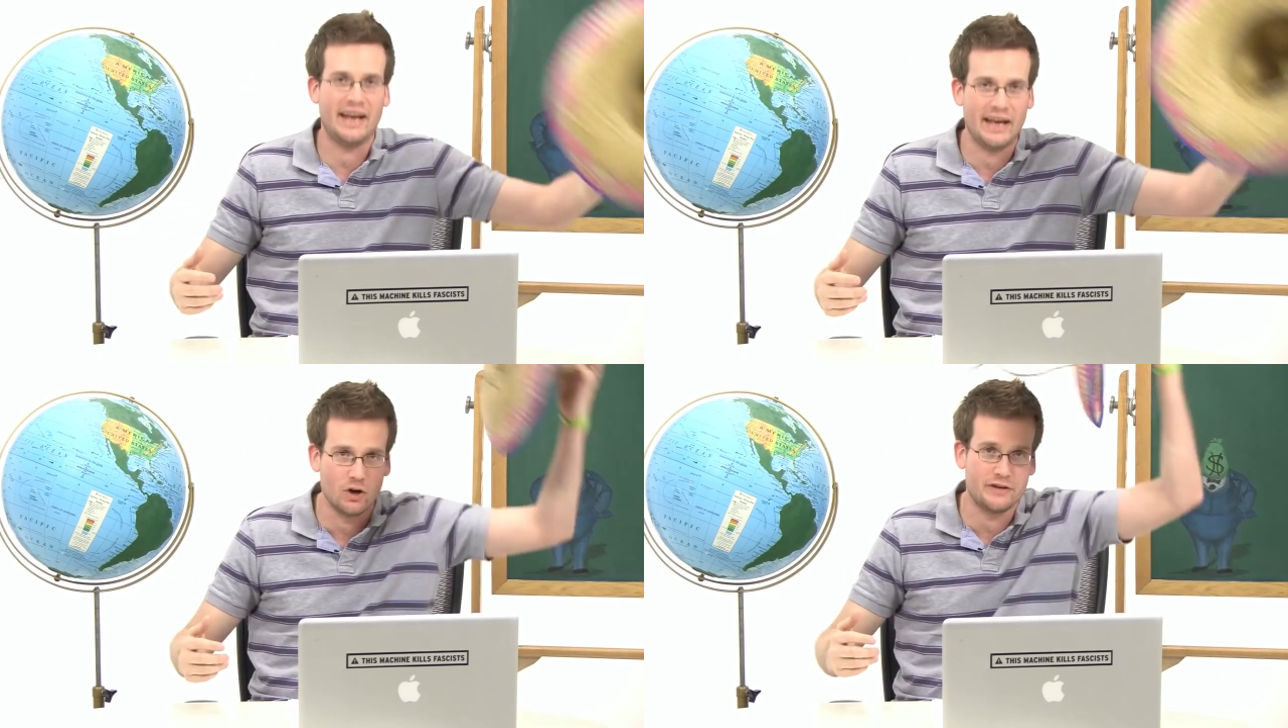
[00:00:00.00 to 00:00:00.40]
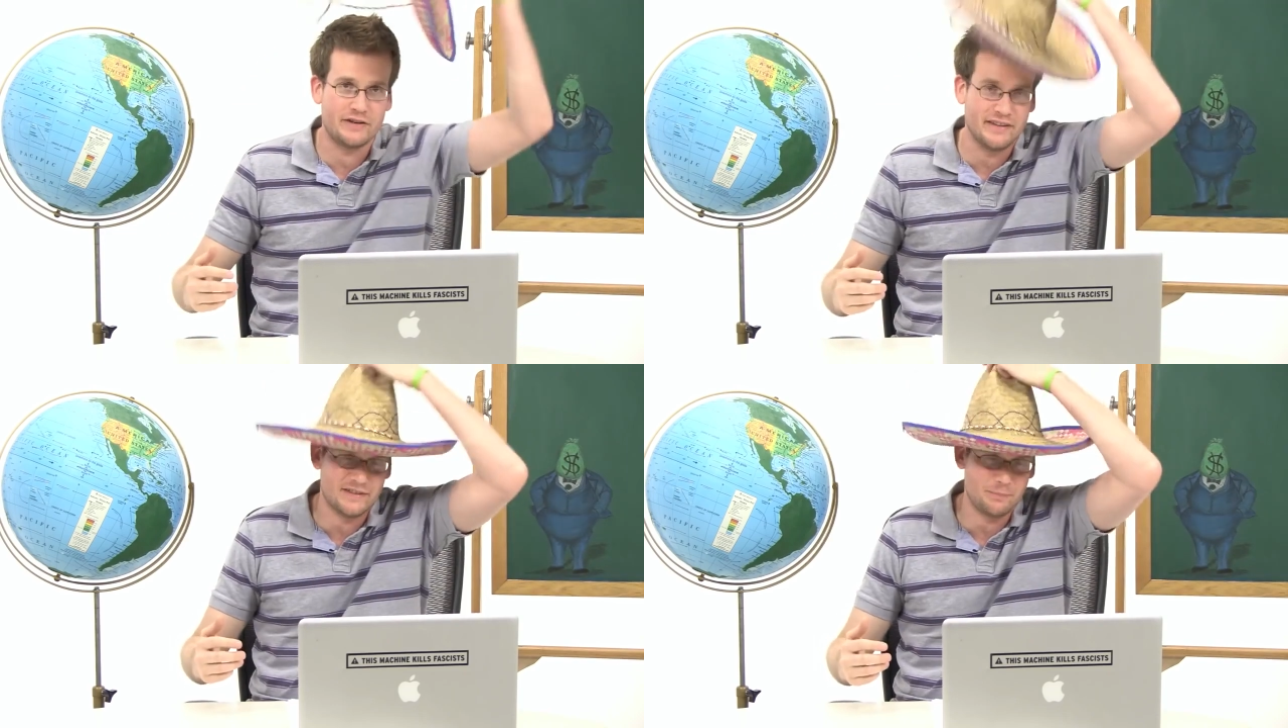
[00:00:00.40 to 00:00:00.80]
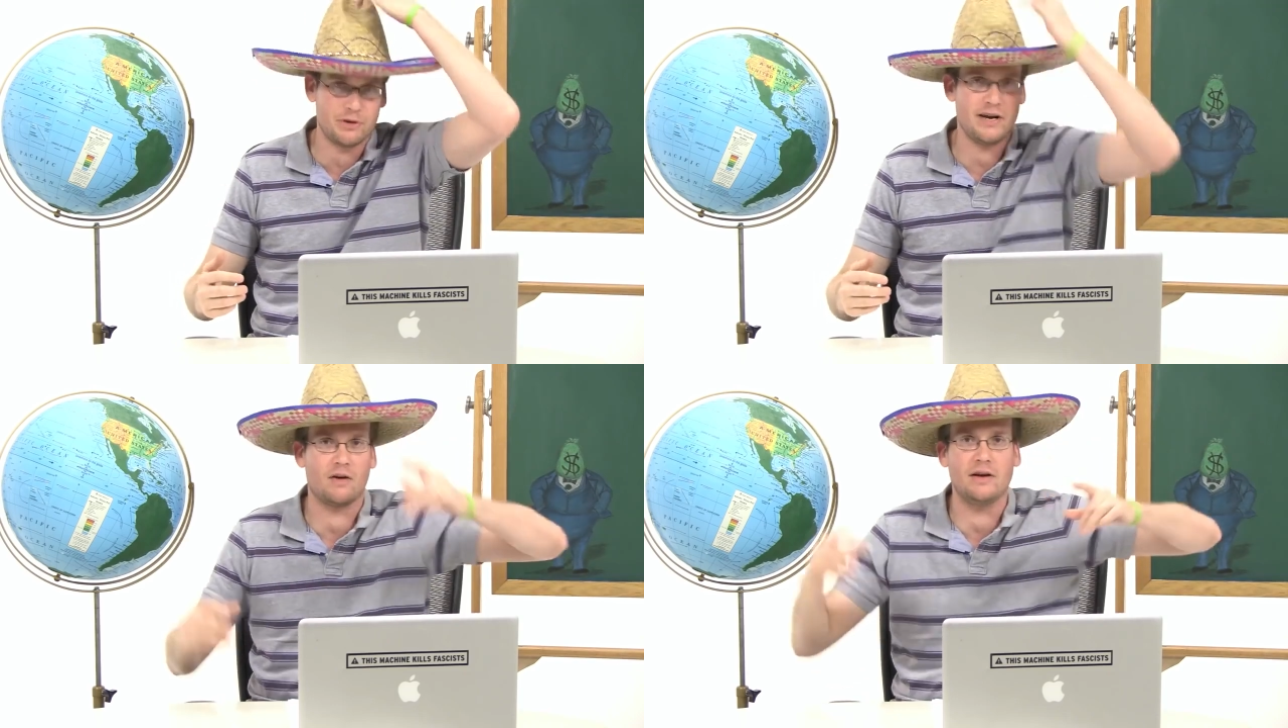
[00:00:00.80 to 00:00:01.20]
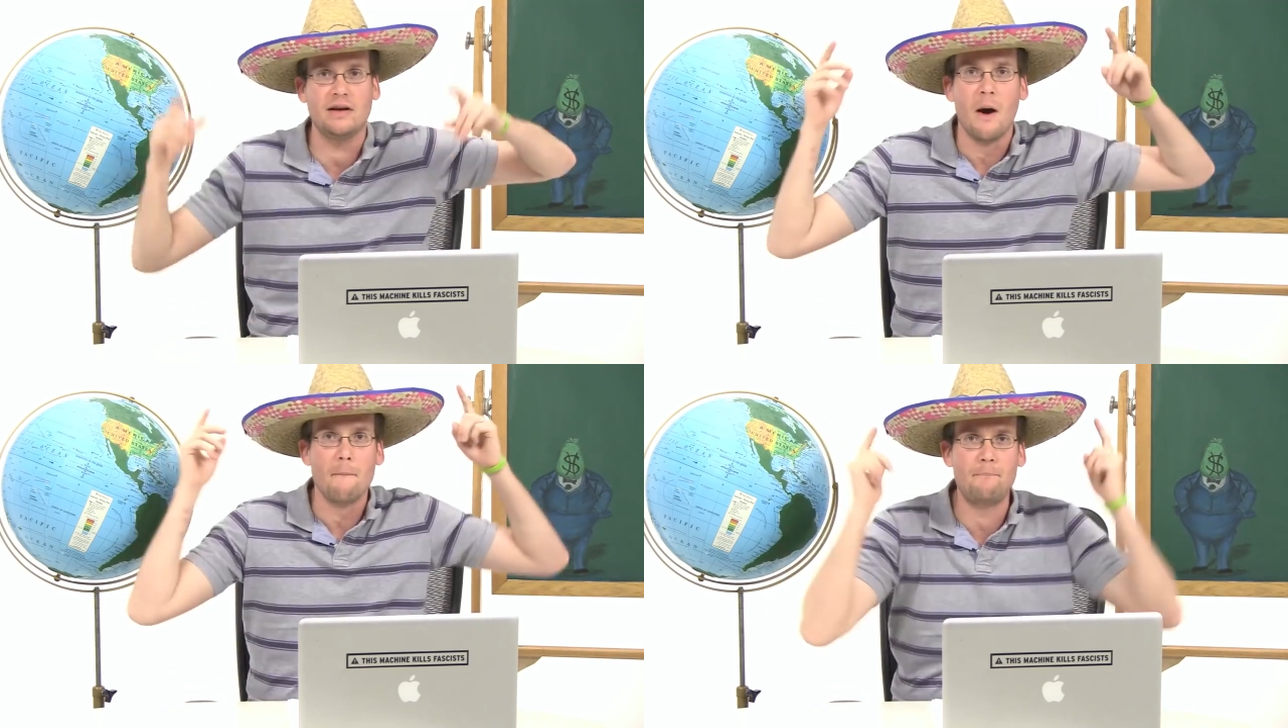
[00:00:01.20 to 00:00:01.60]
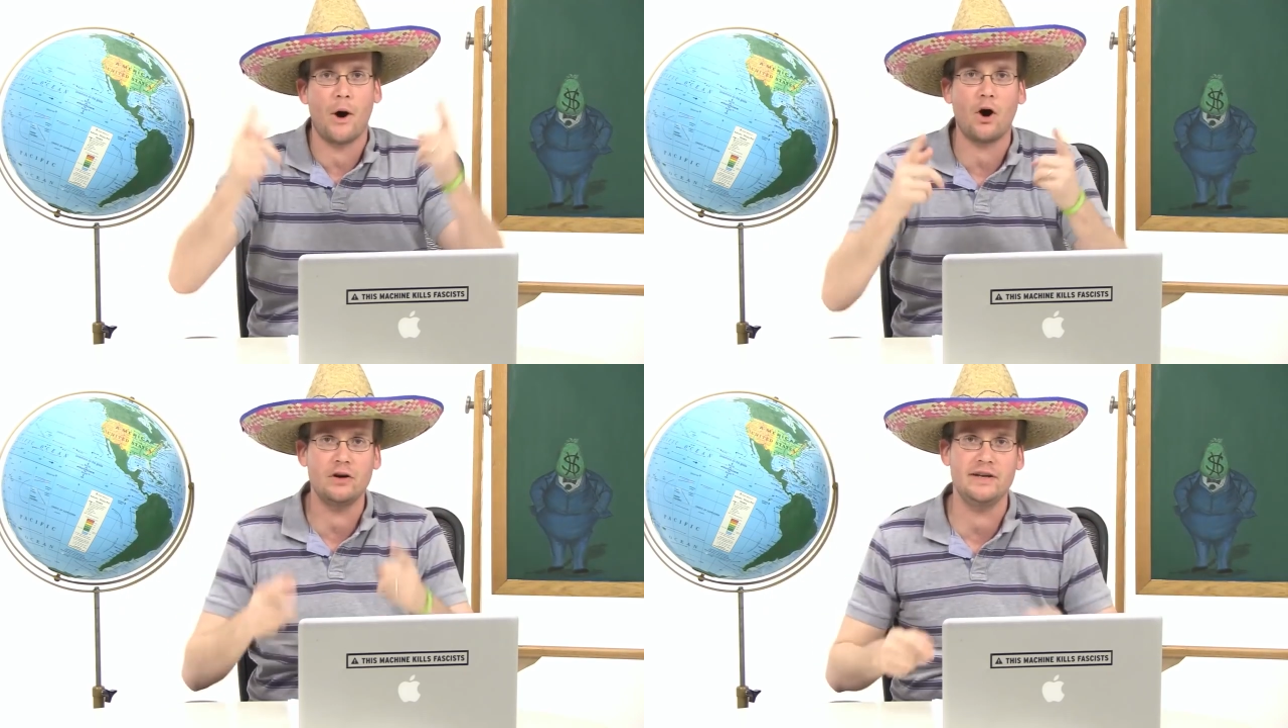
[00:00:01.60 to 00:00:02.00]
interdisciplinary
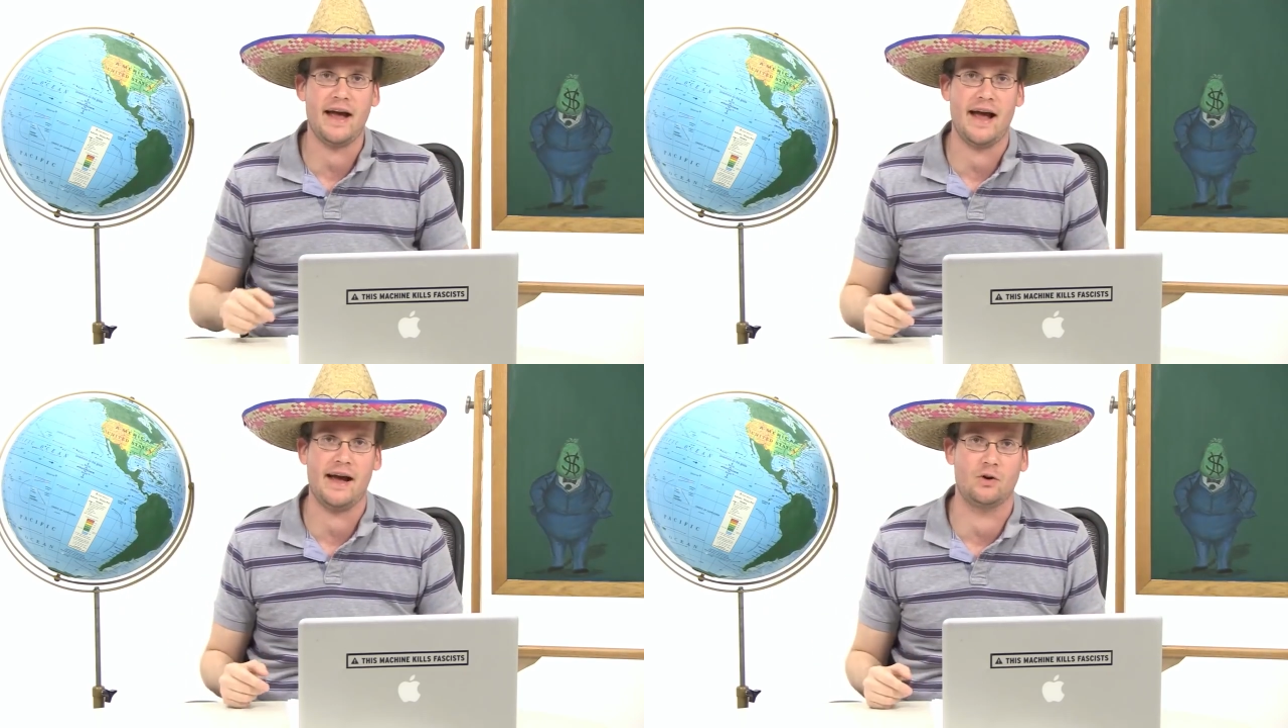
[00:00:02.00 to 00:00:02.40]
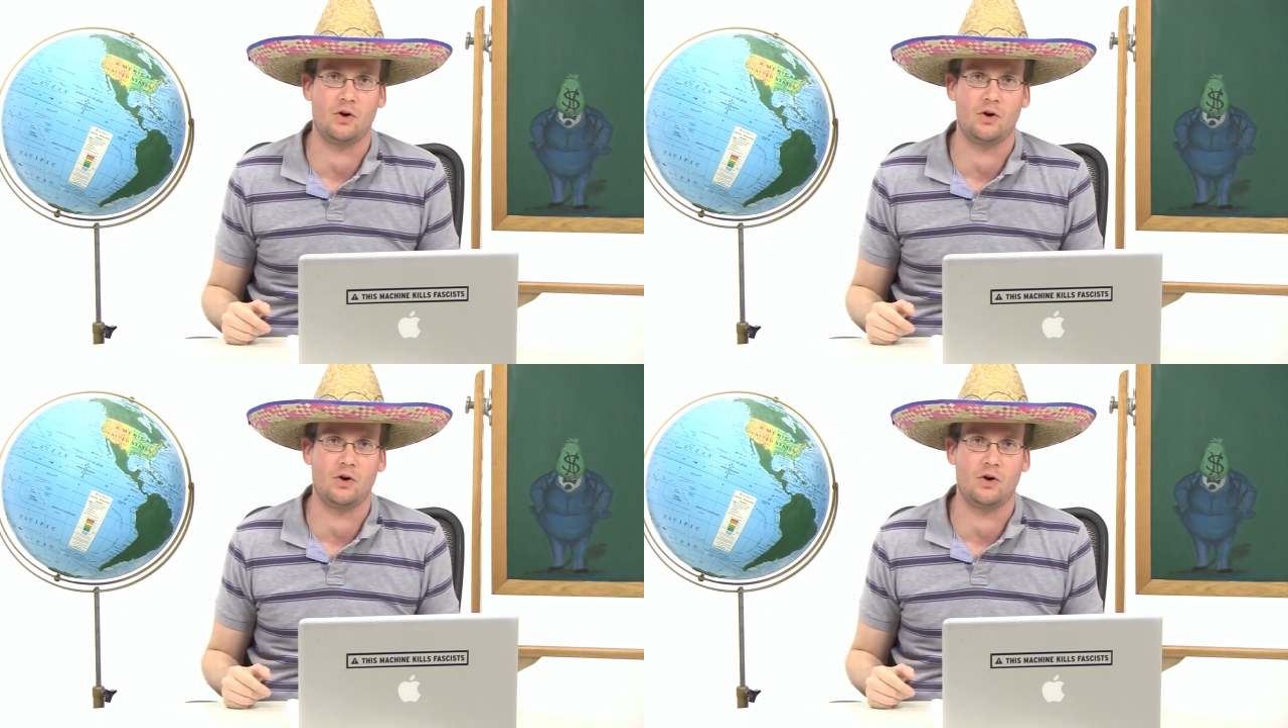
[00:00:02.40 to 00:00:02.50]
party hat